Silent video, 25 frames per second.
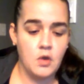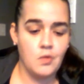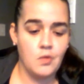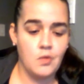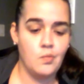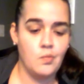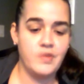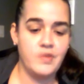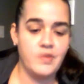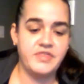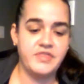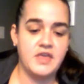
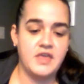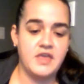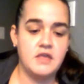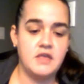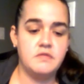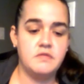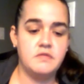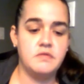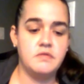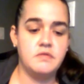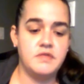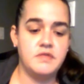
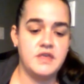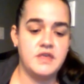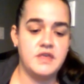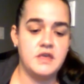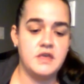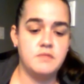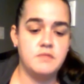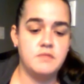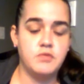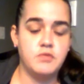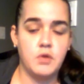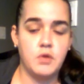Within
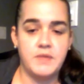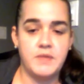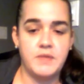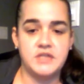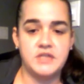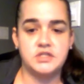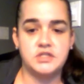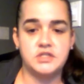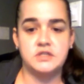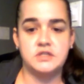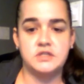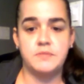the
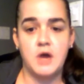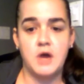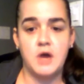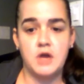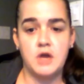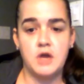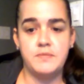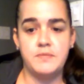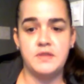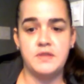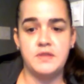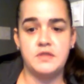probation
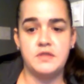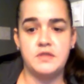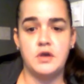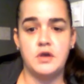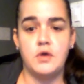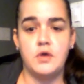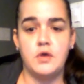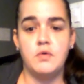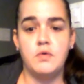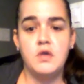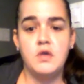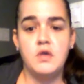department,
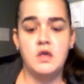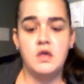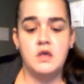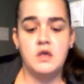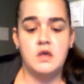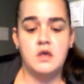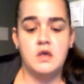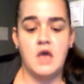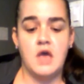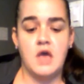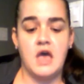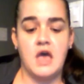though,
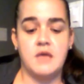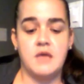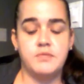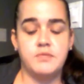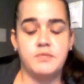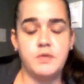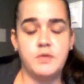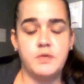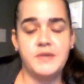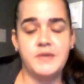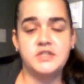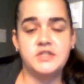
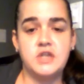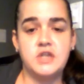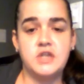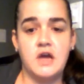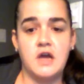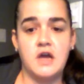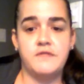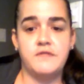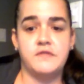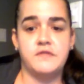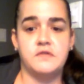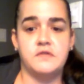probation
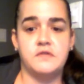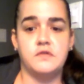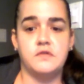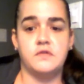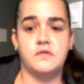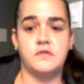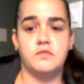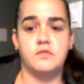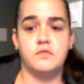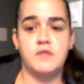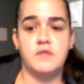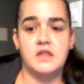officers
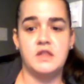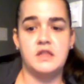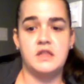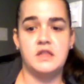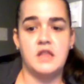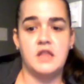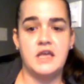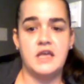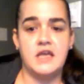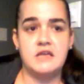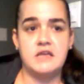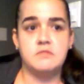are really
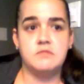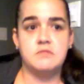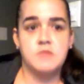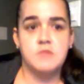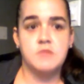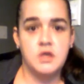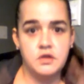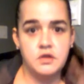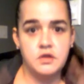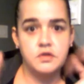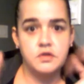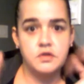like
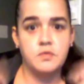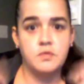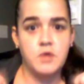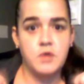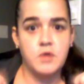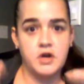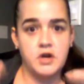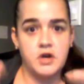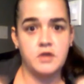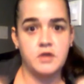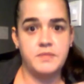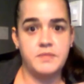the
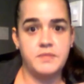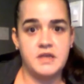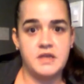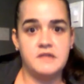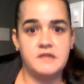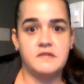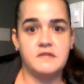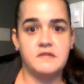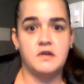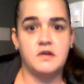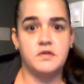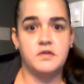worker
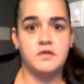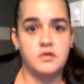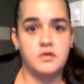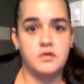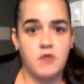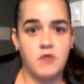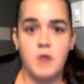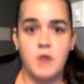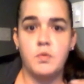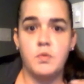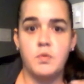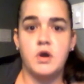bees. They're the
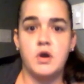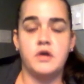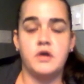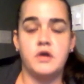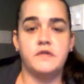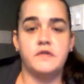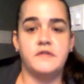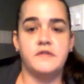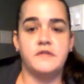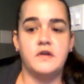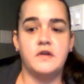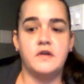grunt
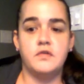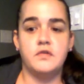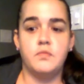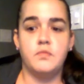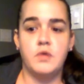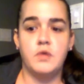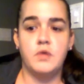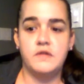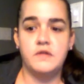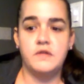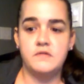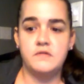workers. They're the
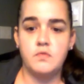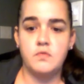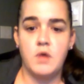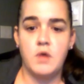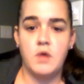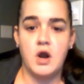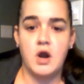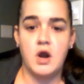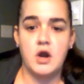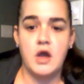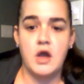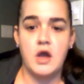ones who
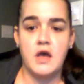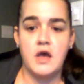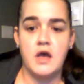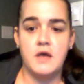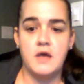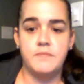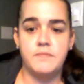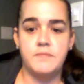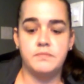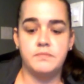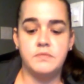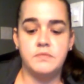are
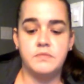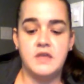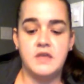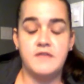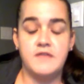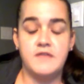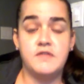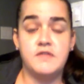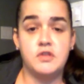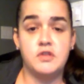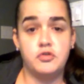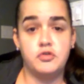
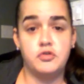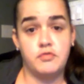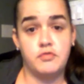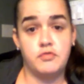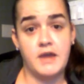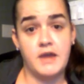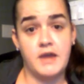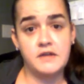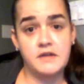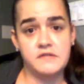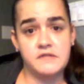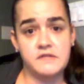giving the
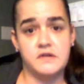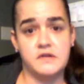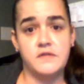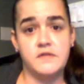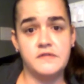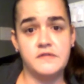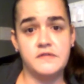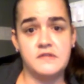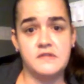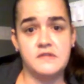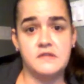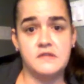direct
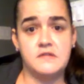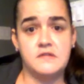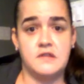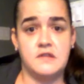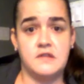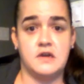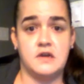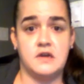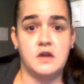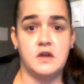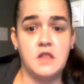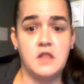services to
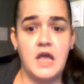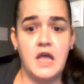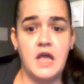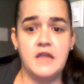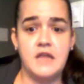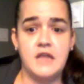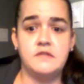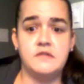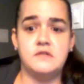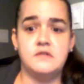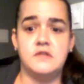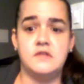their
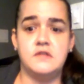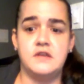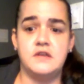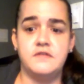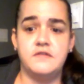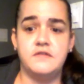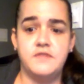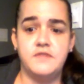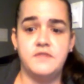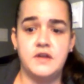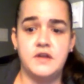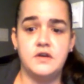clients, to the
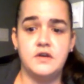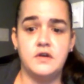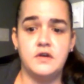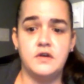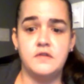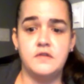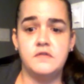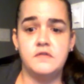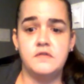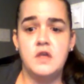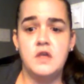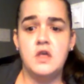
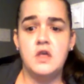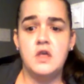offenders,